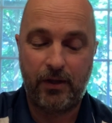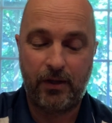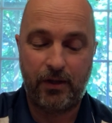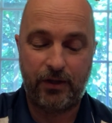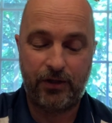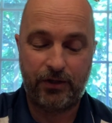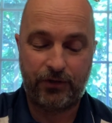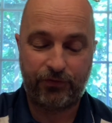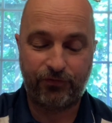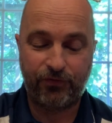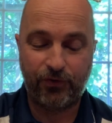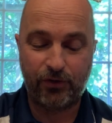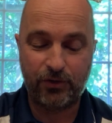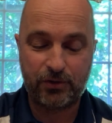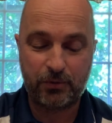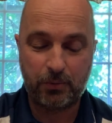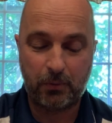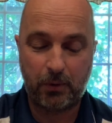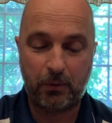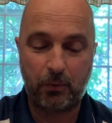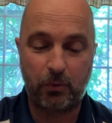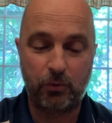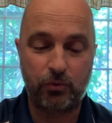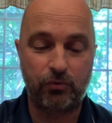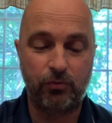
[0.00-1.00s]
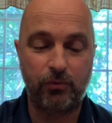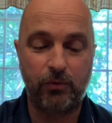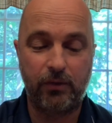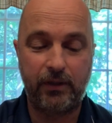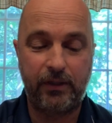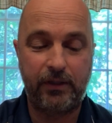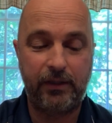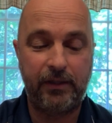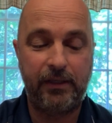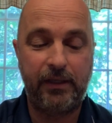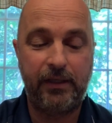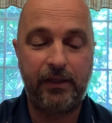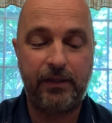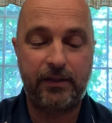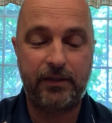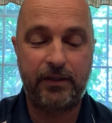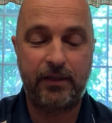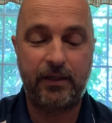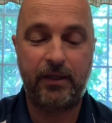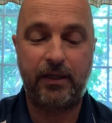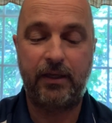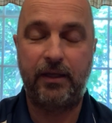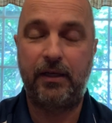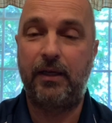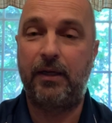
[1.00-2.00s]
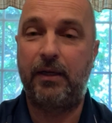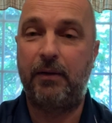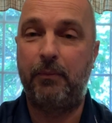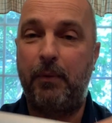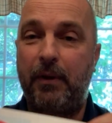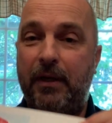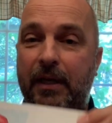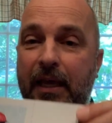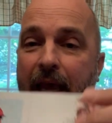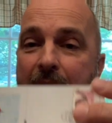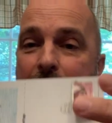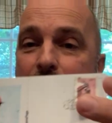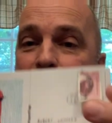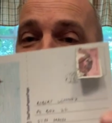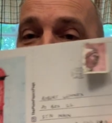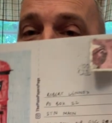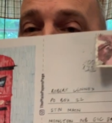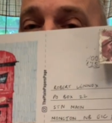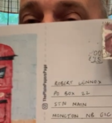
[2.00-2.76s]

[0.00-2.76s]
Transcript: This first one was really neat. Uh, came from